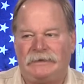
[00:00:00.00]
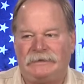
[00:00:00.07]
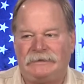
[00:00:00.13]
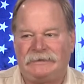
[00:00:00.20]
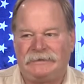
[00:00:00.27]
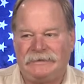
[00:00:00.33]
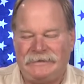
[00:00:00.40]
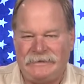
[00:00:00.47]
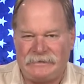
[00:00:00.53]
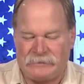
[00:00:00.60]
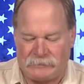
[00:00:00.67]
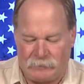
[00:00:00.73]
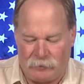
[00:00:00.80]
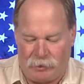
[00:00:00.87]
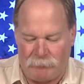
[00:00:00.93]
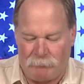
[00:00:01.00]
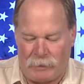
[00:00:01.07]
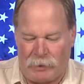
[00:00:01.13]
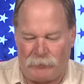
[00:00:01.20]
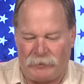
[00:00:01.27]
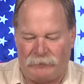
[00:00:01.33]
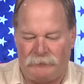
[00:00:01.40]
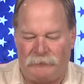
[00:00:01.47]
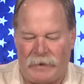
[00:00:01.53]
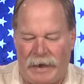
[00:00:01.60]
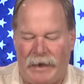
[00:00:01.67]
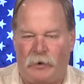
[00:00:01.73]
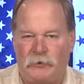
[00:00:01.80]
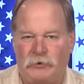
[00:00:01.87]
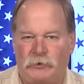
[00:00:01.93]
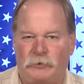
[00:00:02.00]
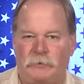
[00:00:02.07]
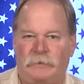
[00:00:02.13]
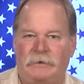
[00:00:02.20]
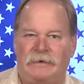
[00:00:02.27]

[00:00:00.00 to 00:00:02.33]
least amount of value